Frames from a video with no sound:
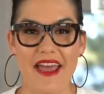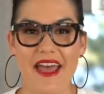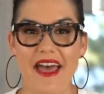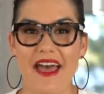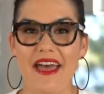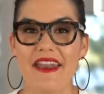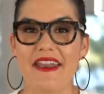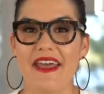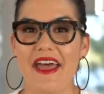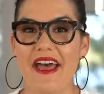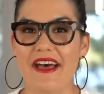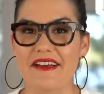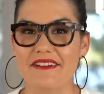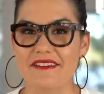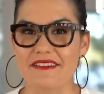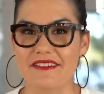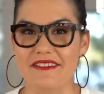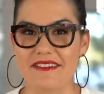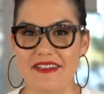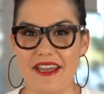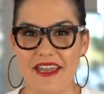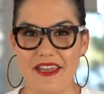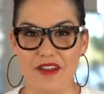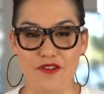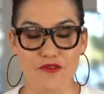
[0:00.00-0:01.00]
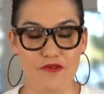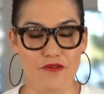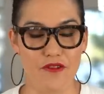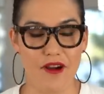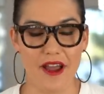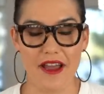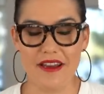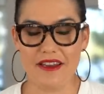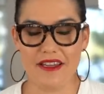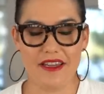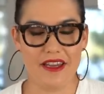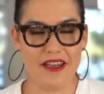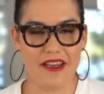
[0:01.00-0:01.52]
add our steak,
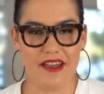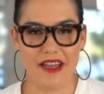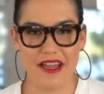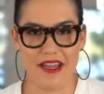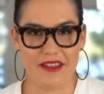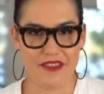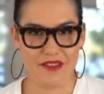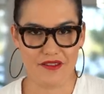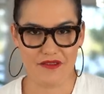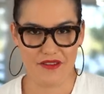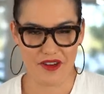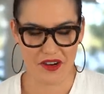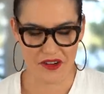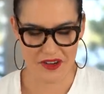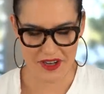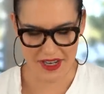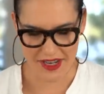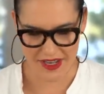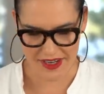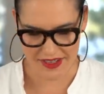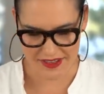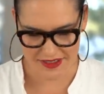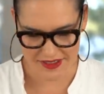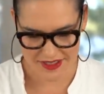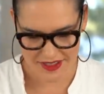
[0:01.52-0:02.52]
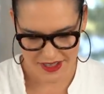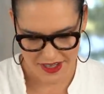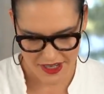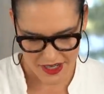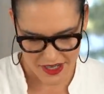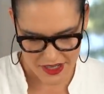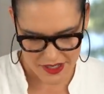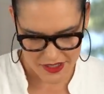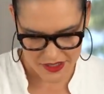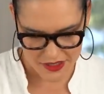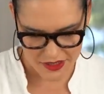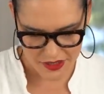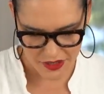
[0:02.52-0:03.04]
right here at the very end.
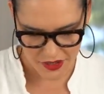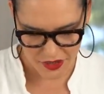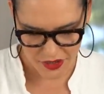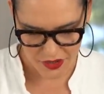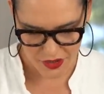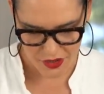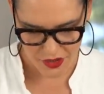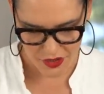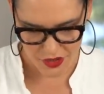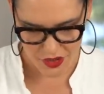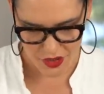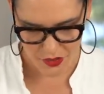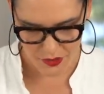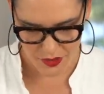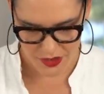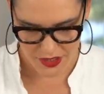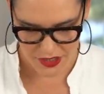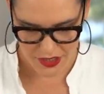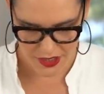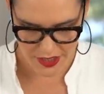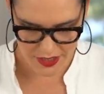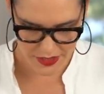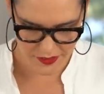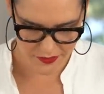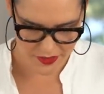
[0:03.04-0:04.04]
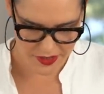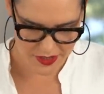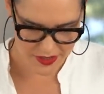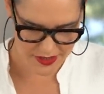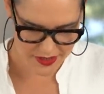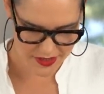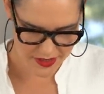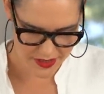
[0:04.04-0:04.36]
So you wanna kind of just